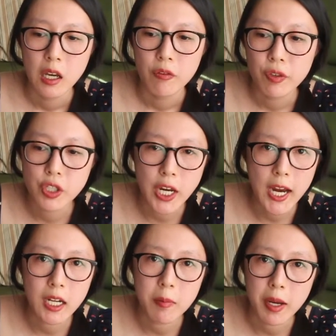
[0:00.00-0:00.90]
For
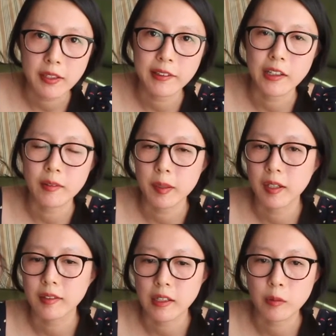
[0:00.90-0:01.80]
Jane, it made sense
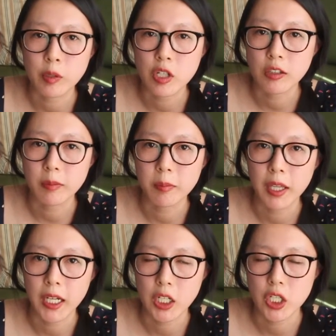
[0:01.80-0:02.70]
because that's what she's been
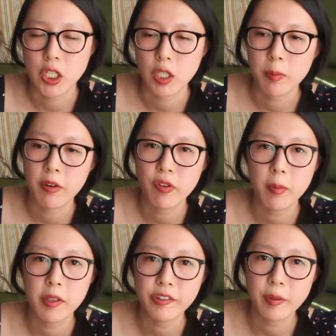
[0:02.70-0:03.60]
planning to do, but for
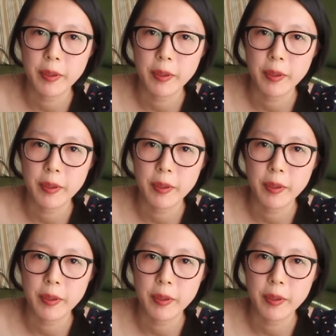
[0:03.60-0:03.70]
Mr.